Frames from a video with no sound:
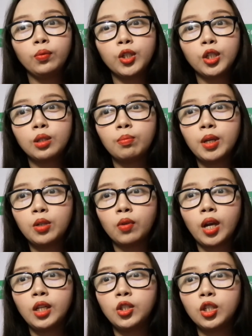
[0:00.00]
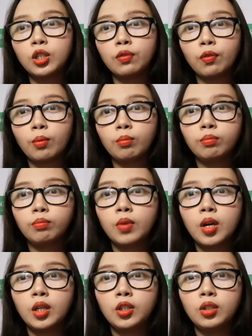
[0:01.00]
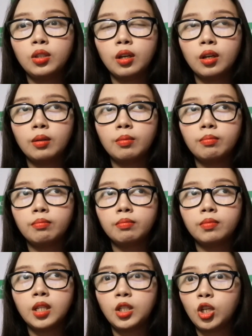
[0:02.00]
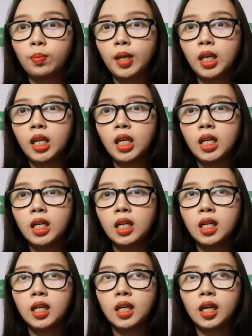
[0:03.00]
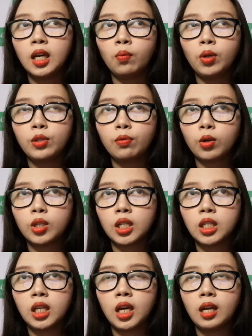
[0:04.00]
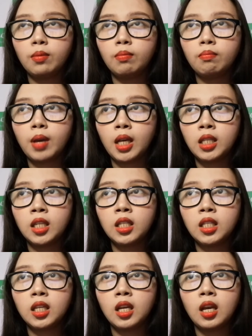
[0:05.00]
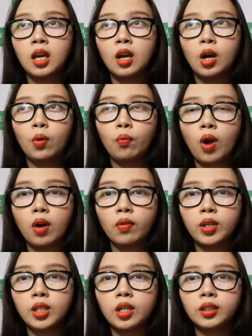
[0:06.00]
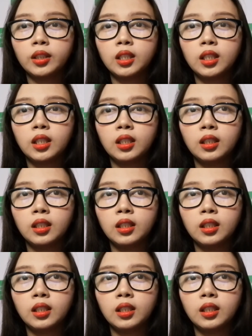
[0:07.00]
which is the mid-range, is from TGP. It was for 69 pesos. Wrong result.